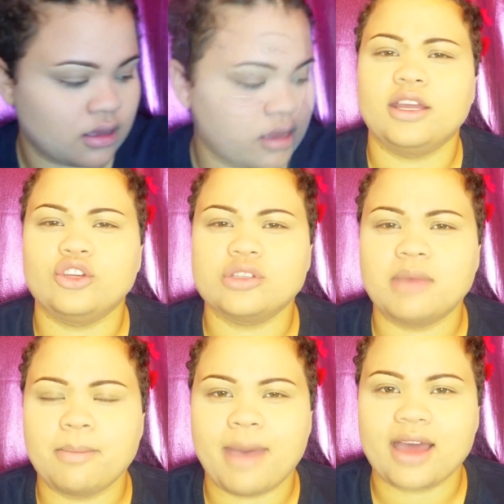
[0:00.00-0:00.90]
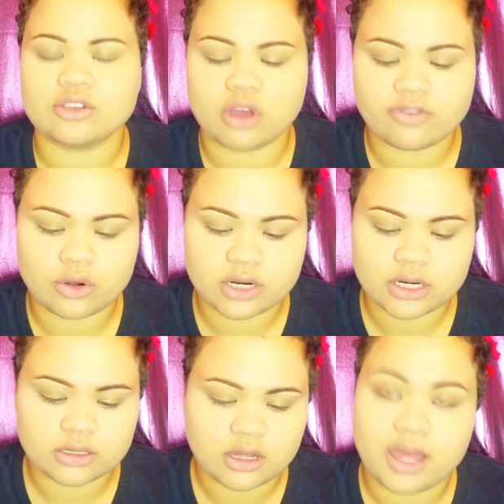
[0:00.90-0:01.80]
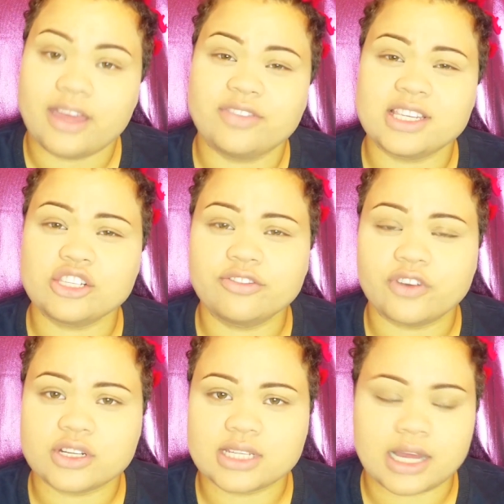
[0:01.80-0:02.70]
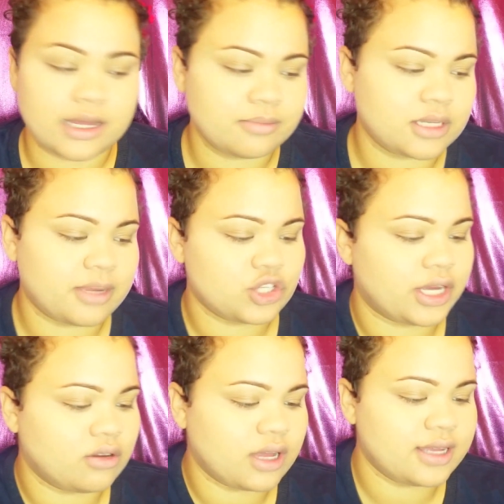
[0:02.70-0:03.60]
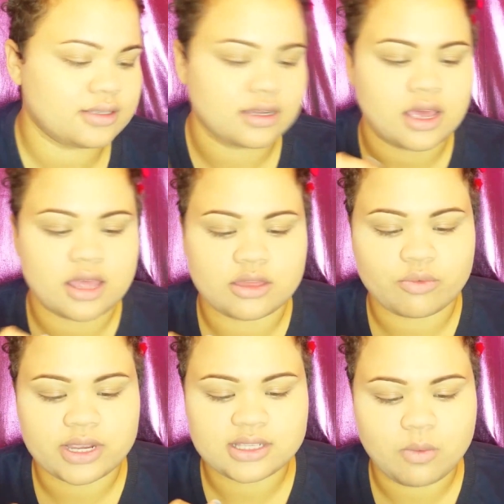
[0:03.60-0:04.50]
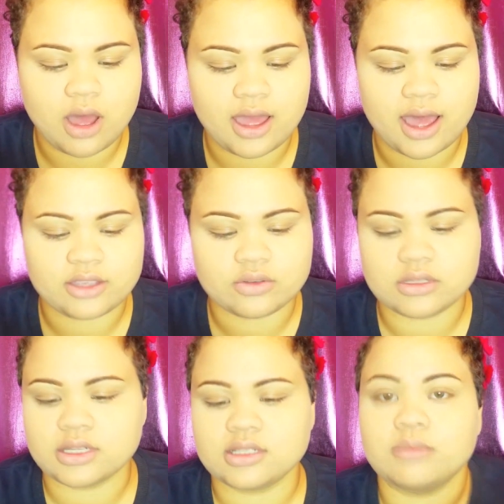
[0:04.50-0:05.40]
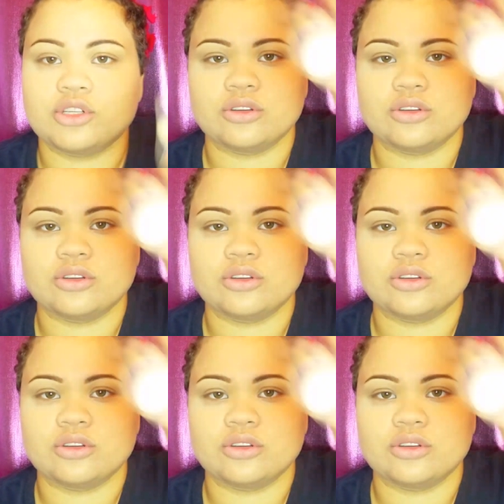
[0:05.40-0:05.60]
And using my MAC Soft Ochre. If this is your first time to my channel, guys, the reason why I use this, let me show